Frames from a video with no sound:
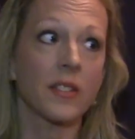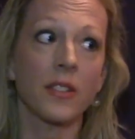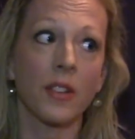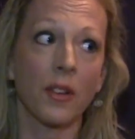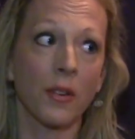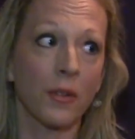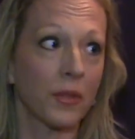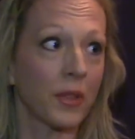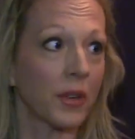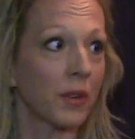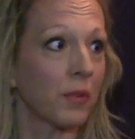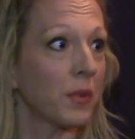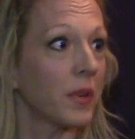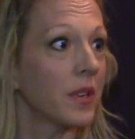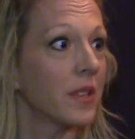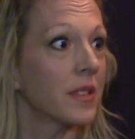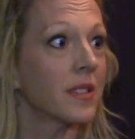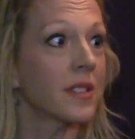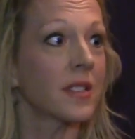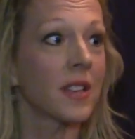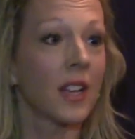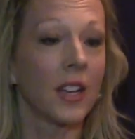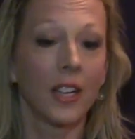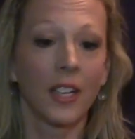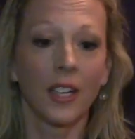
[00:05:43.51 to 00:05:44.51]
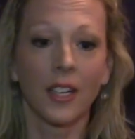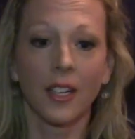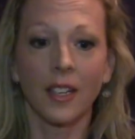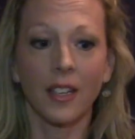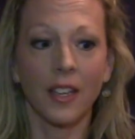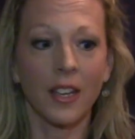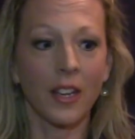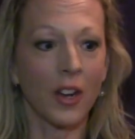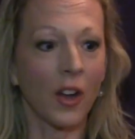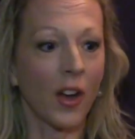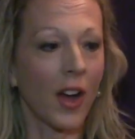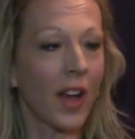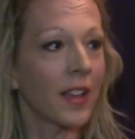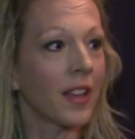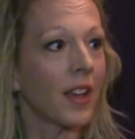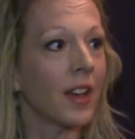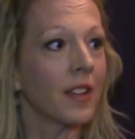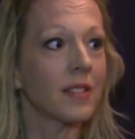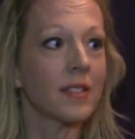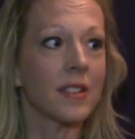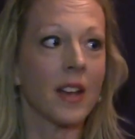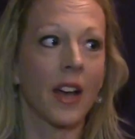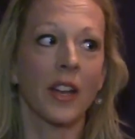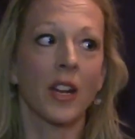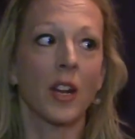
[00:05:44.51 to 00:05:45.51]
So there was, you know, I
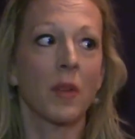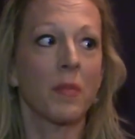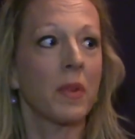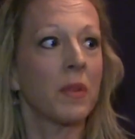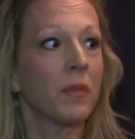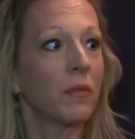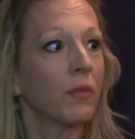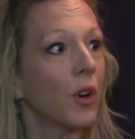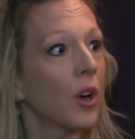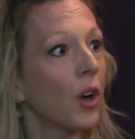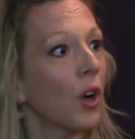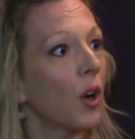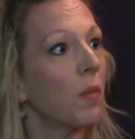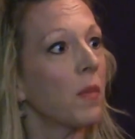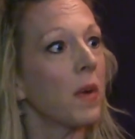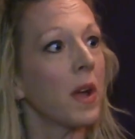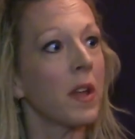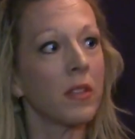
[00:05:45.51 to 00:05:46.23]
got tied up in rope.